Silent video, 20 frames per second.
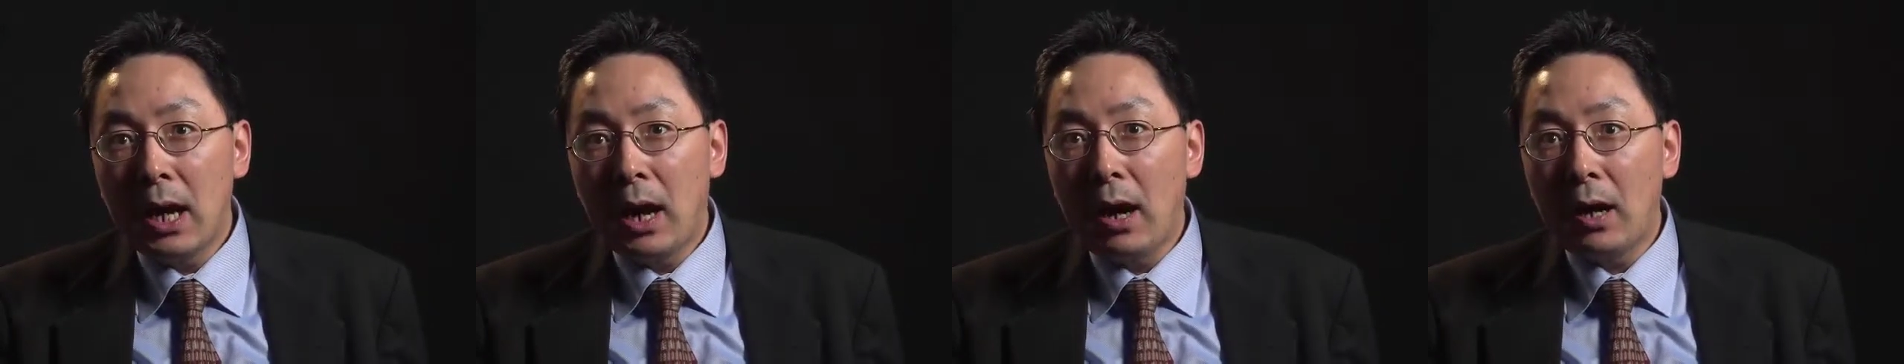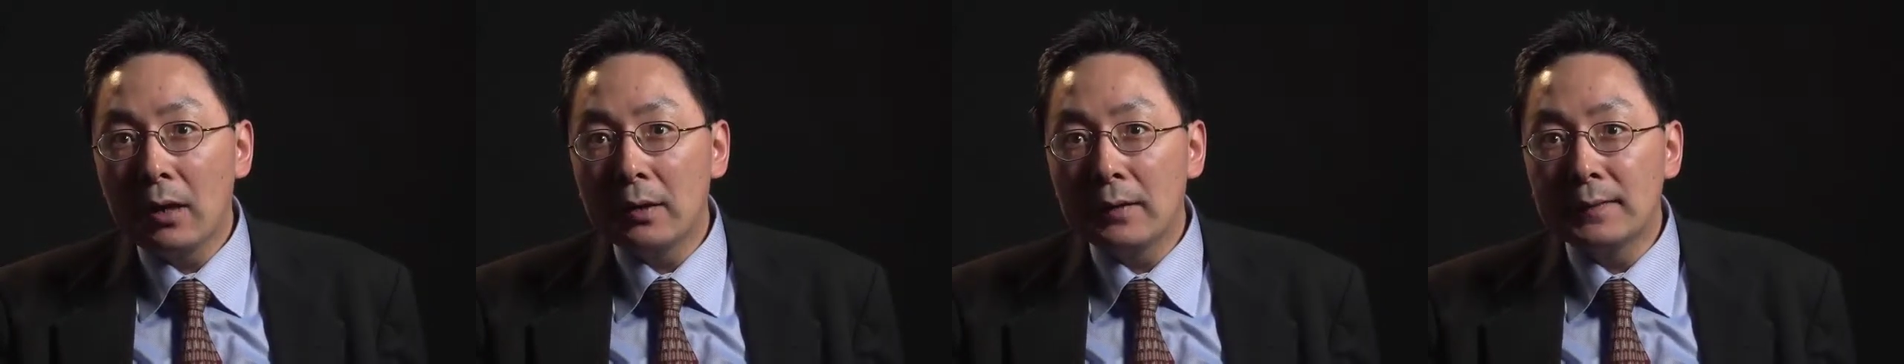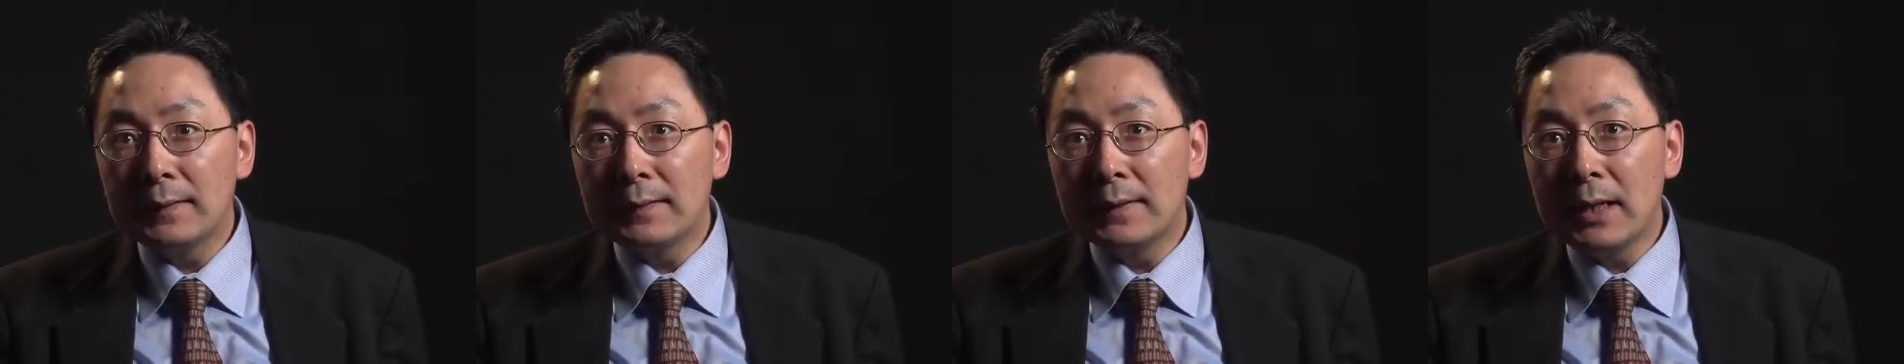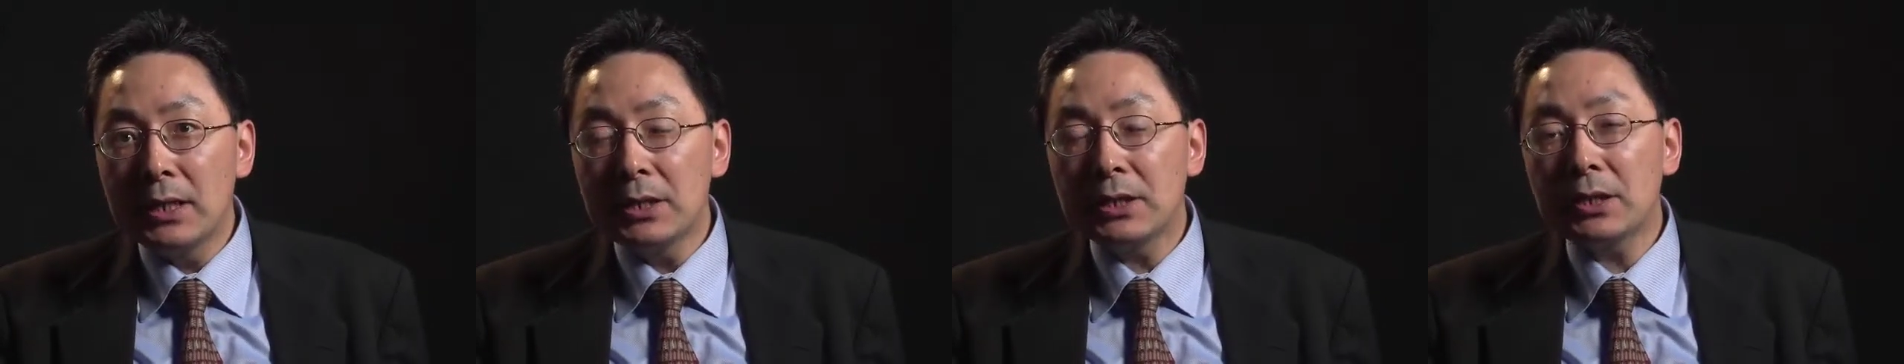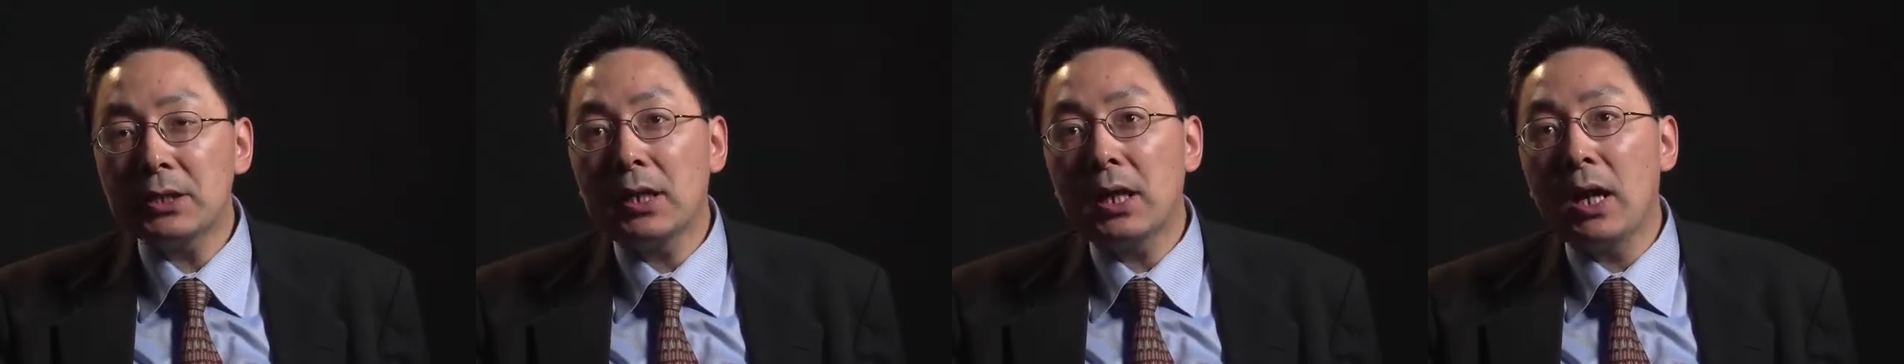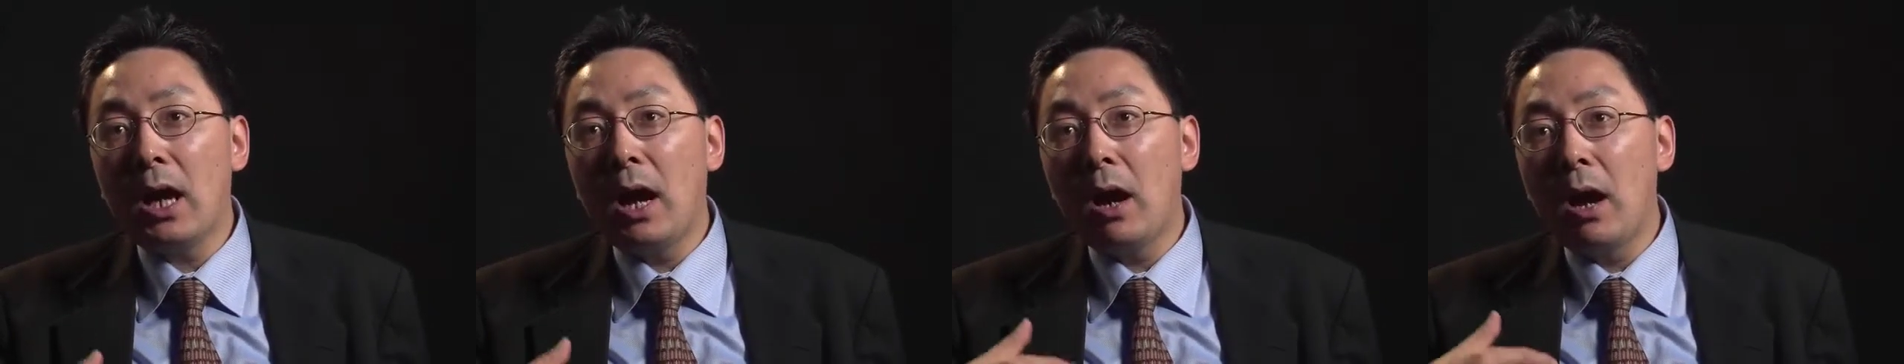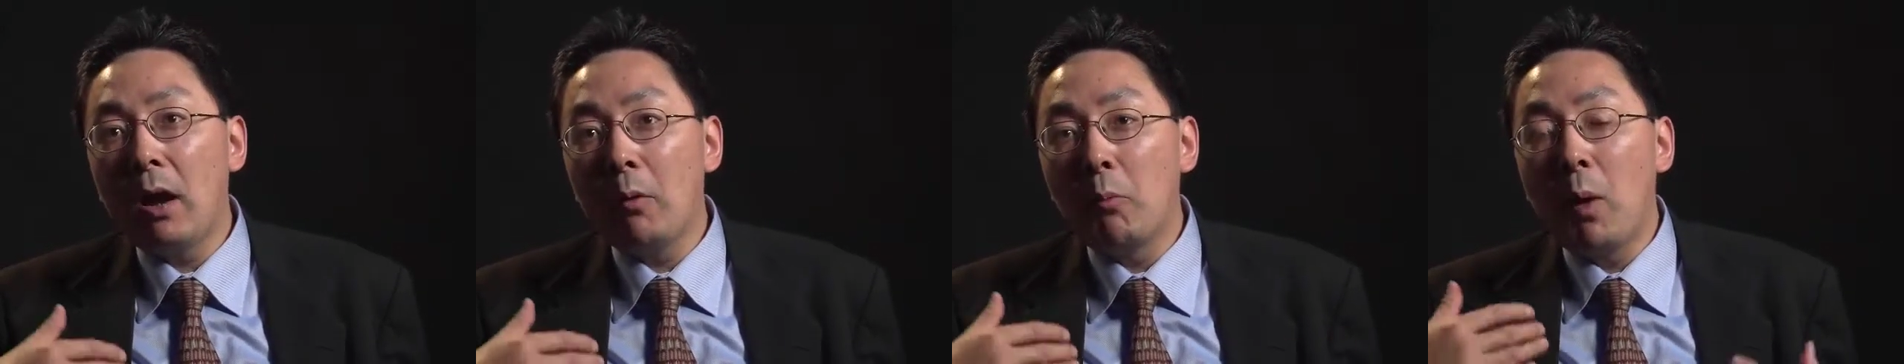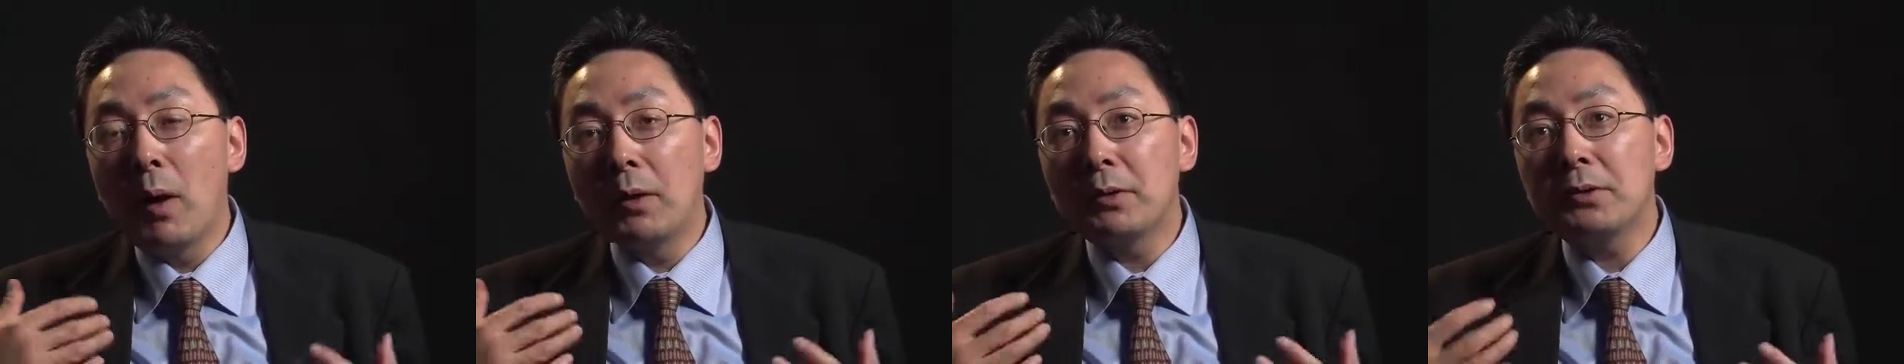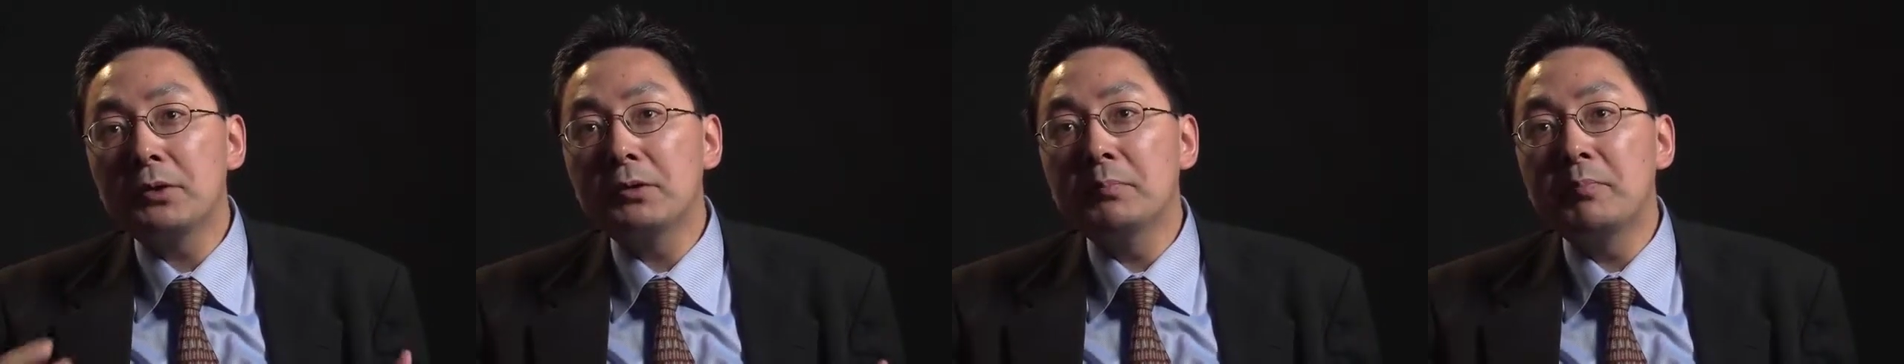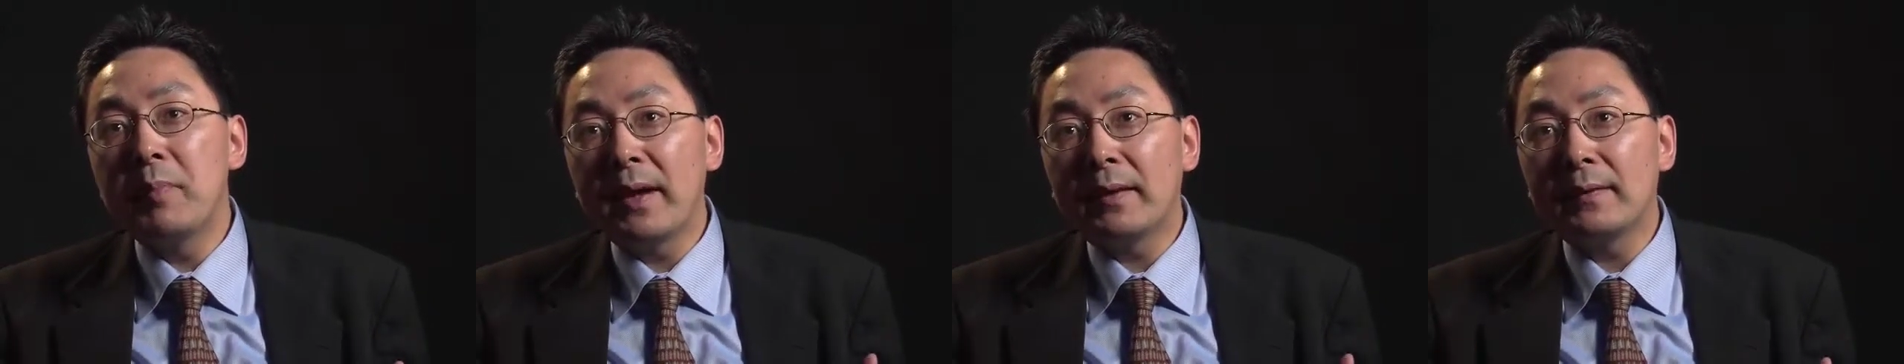Essentially, I want
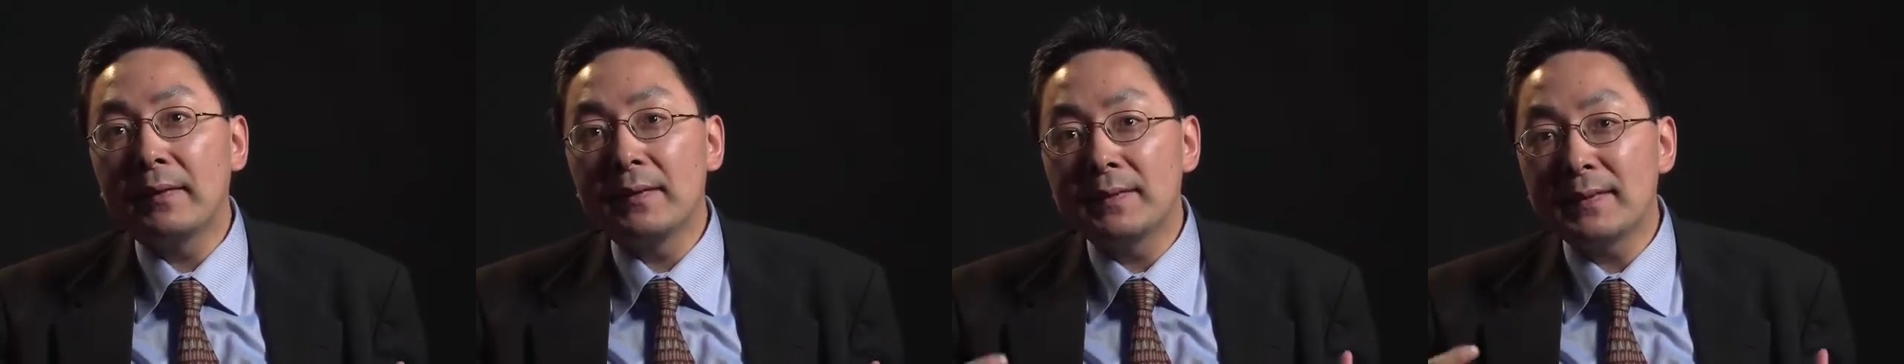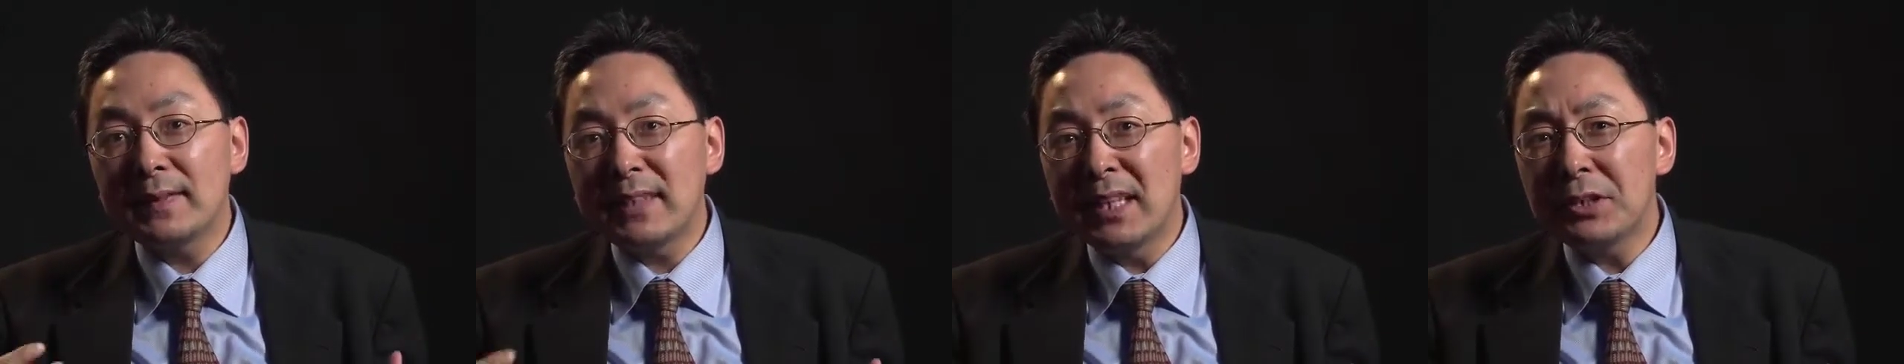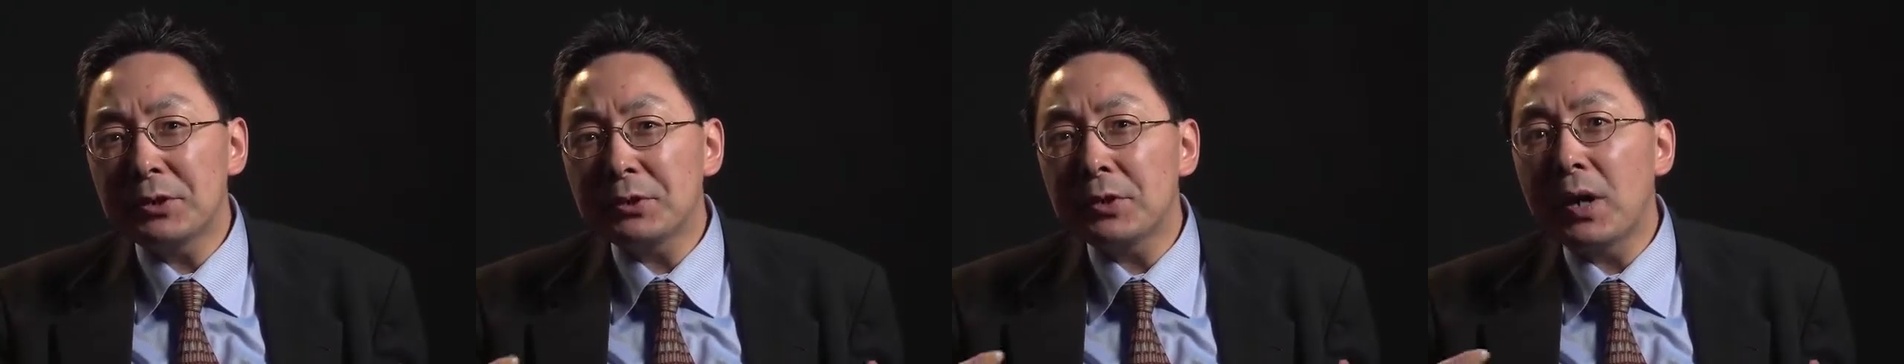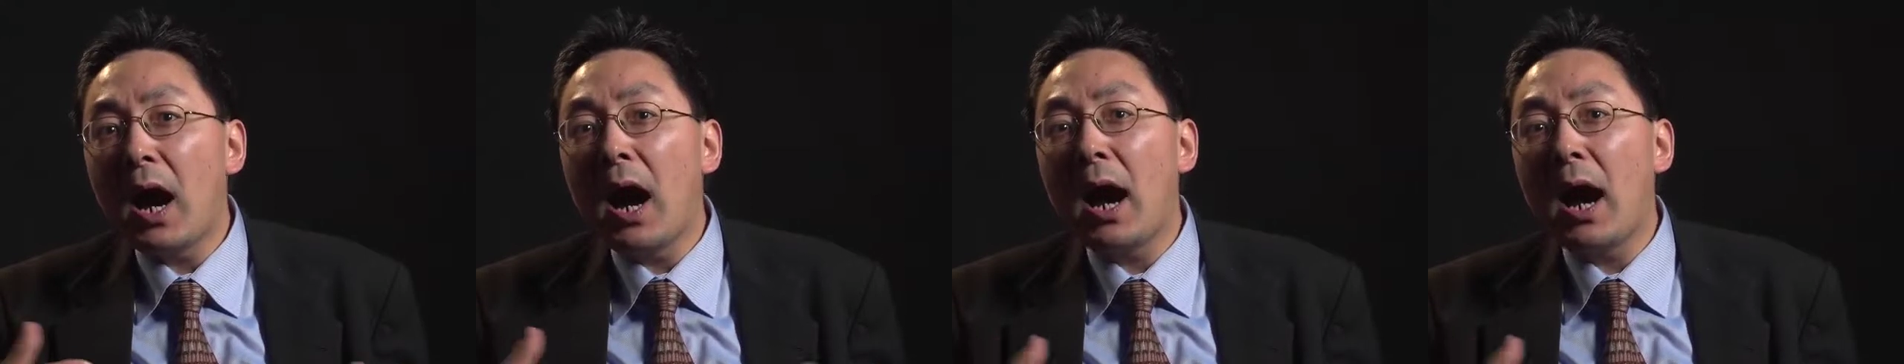to make the central